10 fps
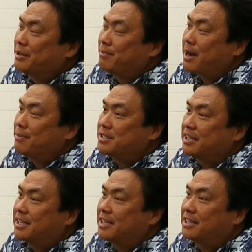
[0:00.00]
look at
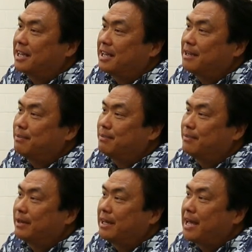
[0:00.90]
things
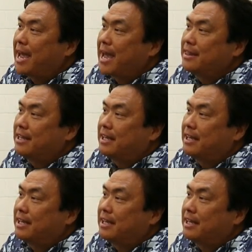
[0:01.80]
differently. And